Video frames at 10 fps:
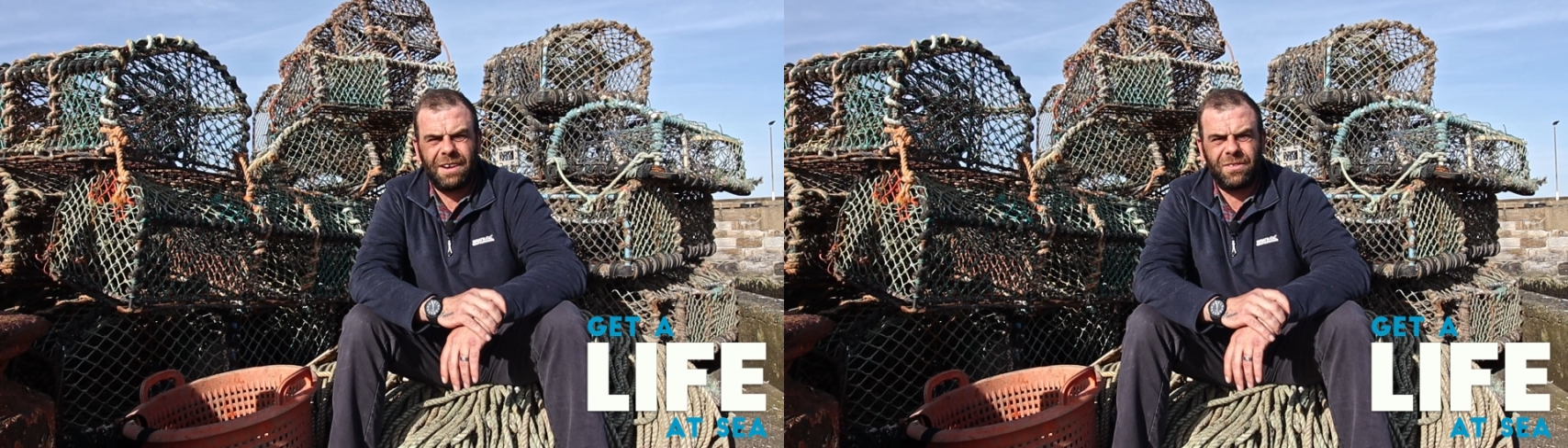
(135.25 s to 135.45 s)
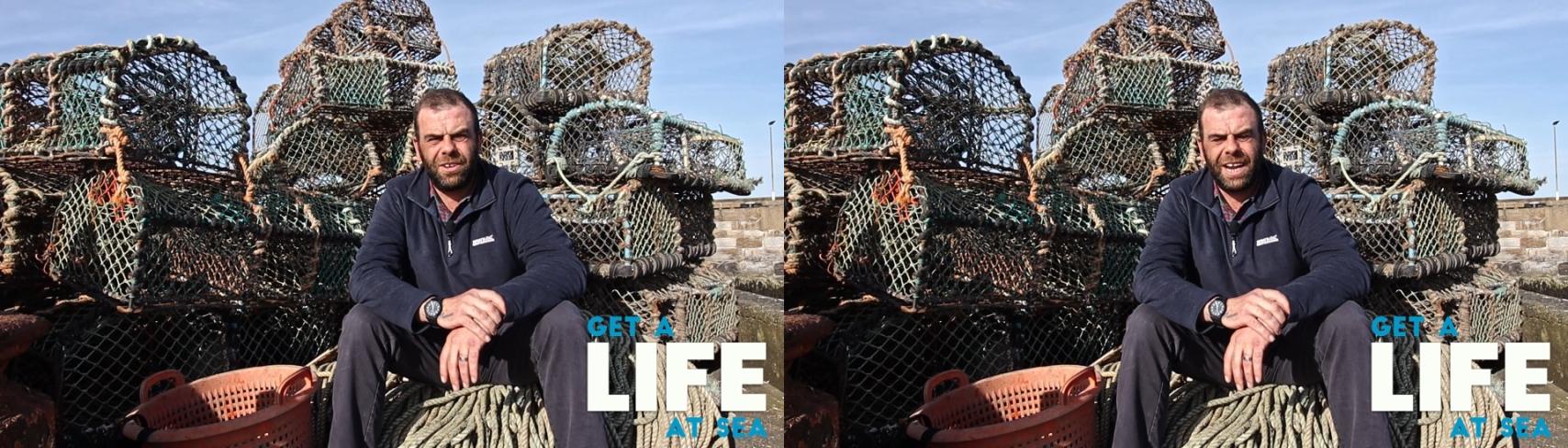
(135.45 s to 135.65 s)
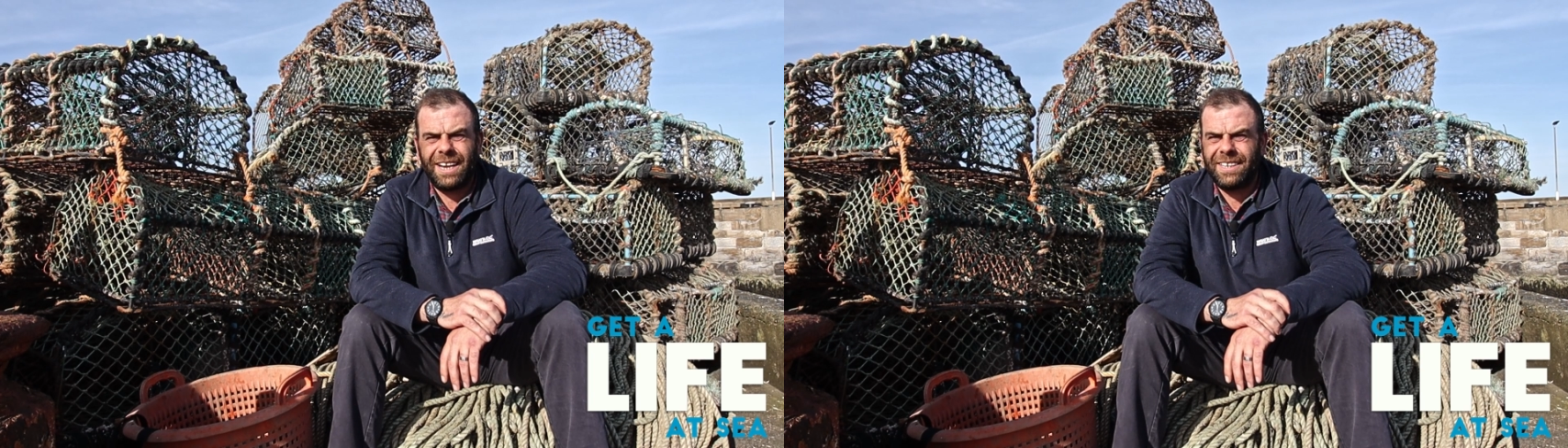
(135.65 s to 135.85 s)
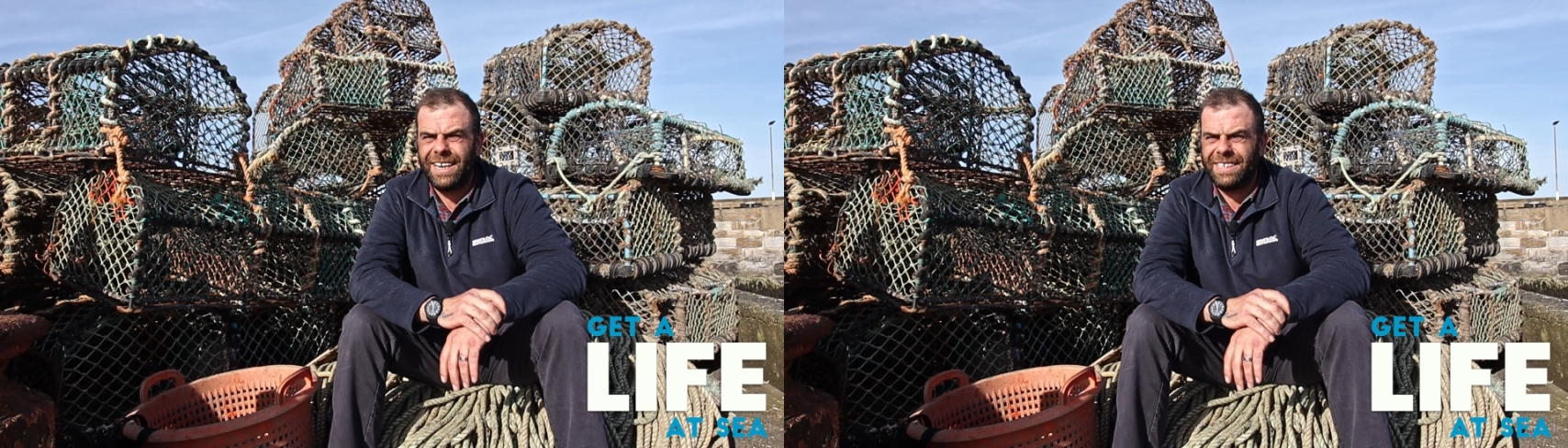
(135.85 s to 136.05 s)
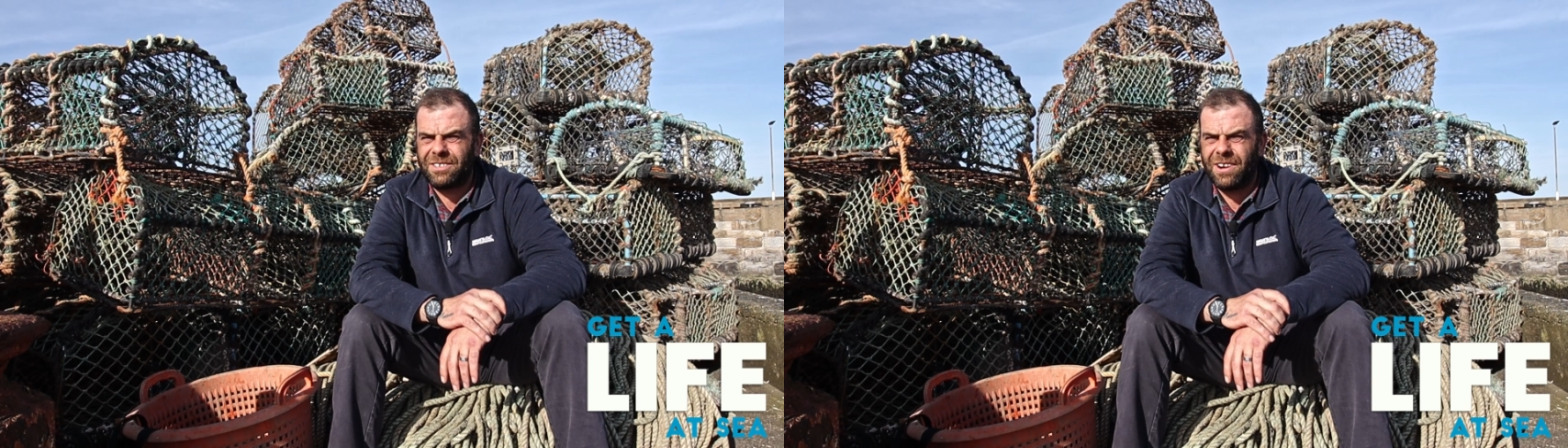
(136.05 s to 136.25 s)
after an hard
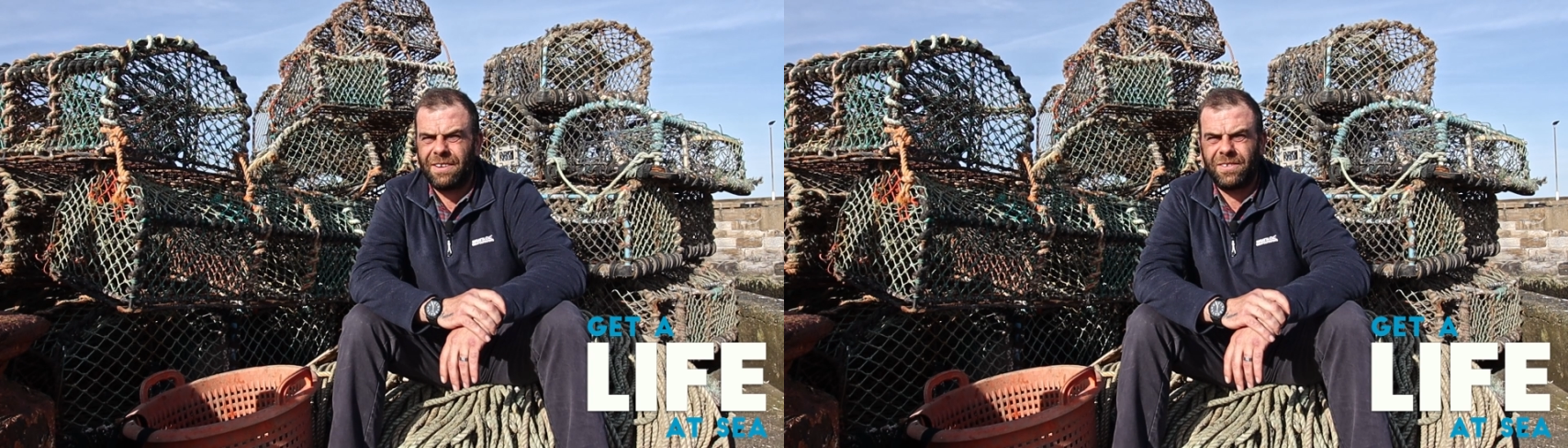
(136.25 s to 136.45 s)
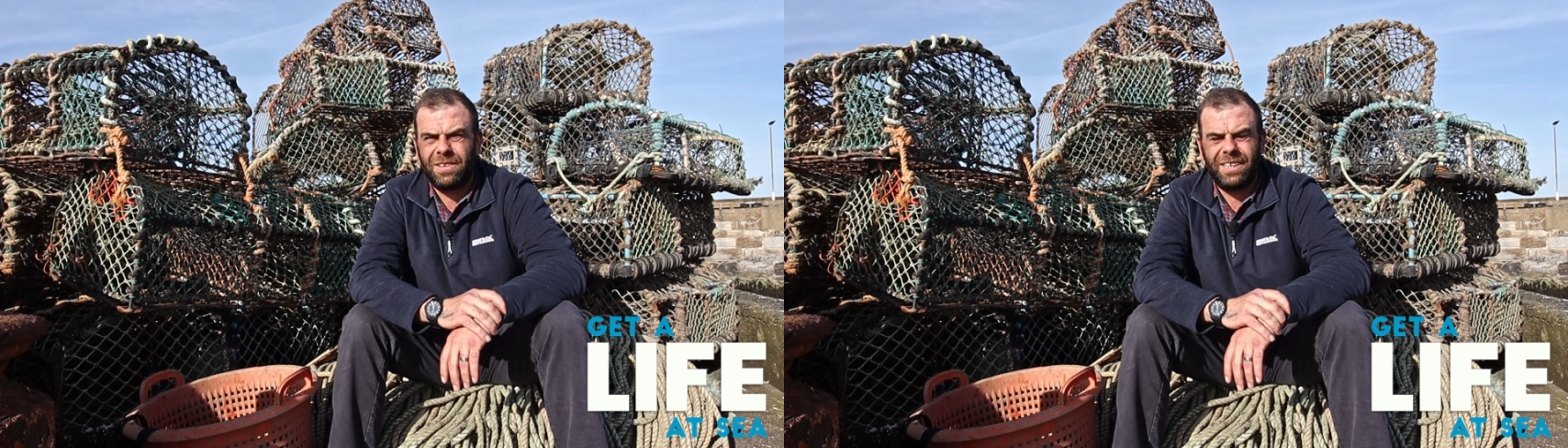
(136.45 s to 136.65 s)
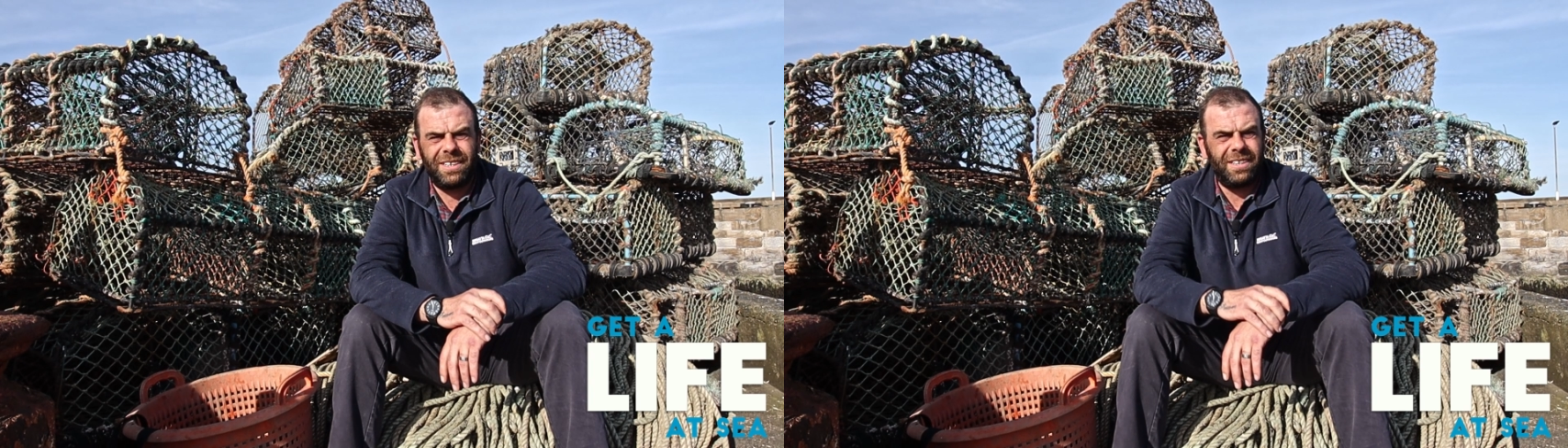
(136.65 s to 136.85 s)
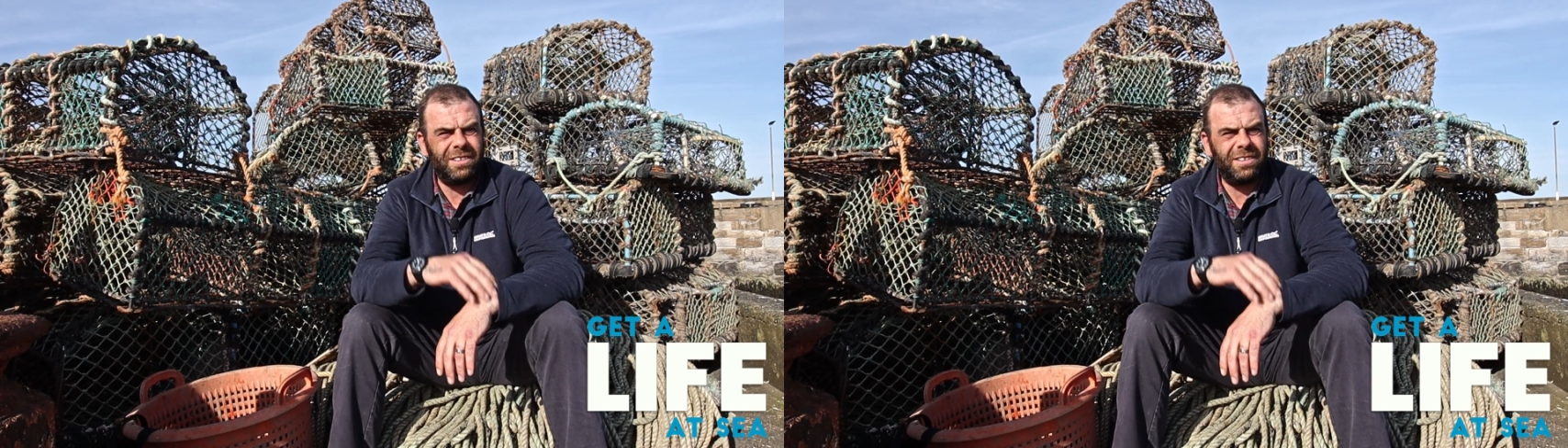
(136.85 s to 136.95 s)
day's grafting.